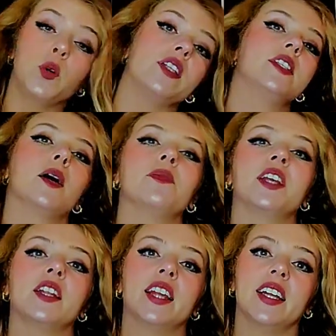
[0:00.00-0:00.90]
with
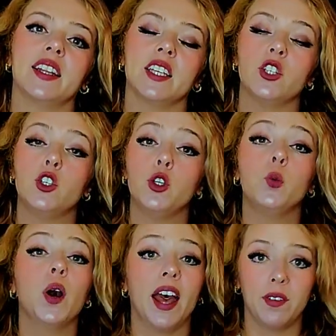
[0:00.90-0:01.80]
something that is
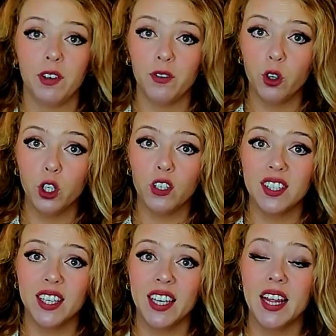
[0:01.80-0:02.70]
too heavy for your
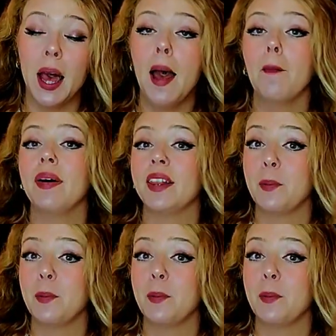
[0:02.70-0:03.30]
skin, but